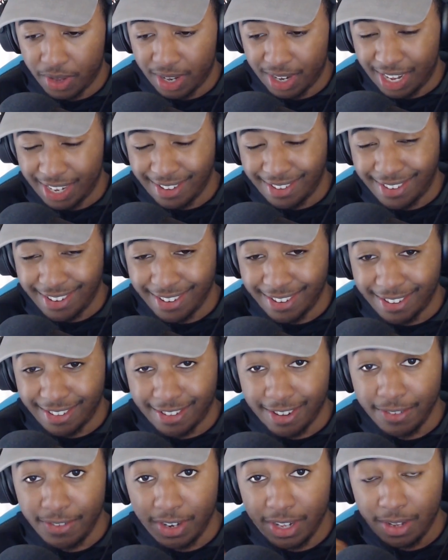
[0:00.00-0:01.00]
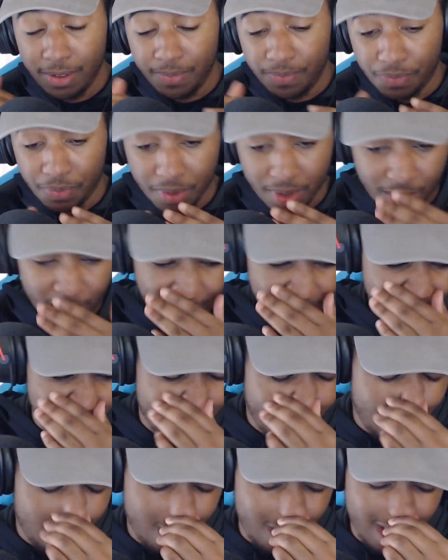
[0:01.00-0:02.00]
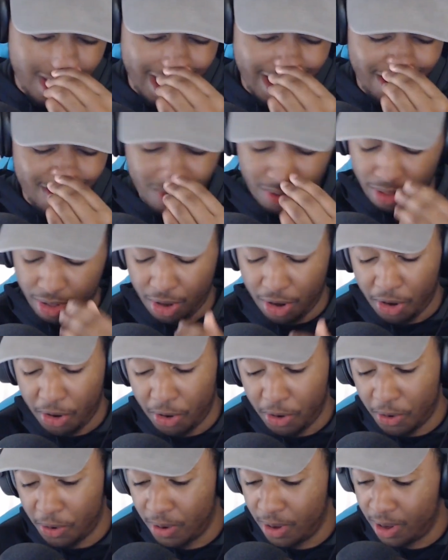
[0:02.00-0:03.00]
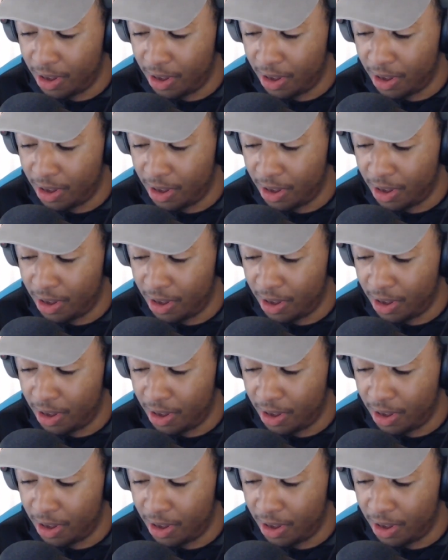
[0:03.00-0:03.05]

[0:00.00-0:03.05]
like sensitivity, like the whole